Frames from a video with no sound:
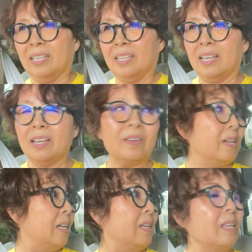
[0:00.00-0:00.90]

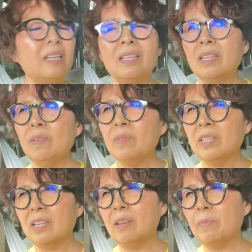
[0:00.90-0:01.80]
it
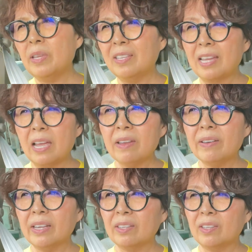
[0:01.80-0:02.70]
was a bit tiring